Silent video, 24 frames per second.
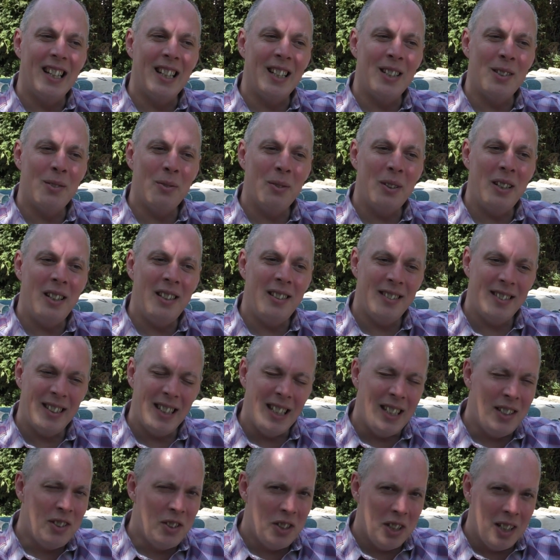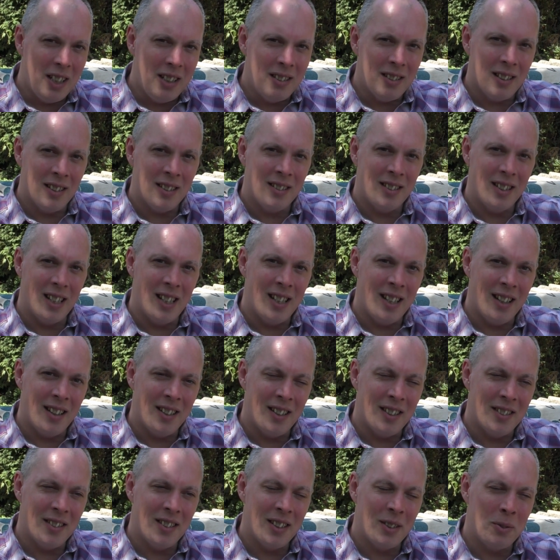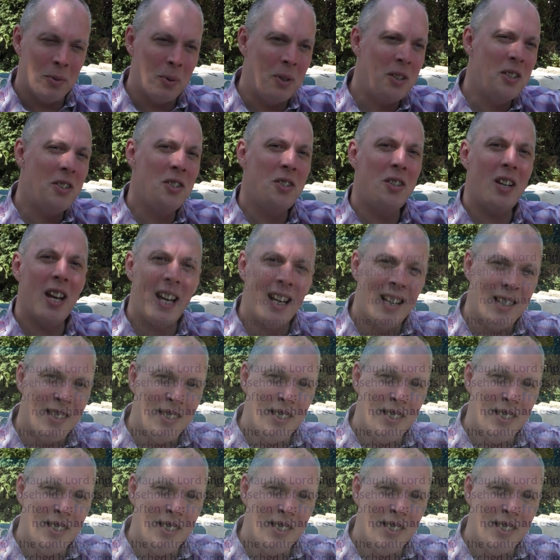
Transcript: as we see Jesus in others, as we share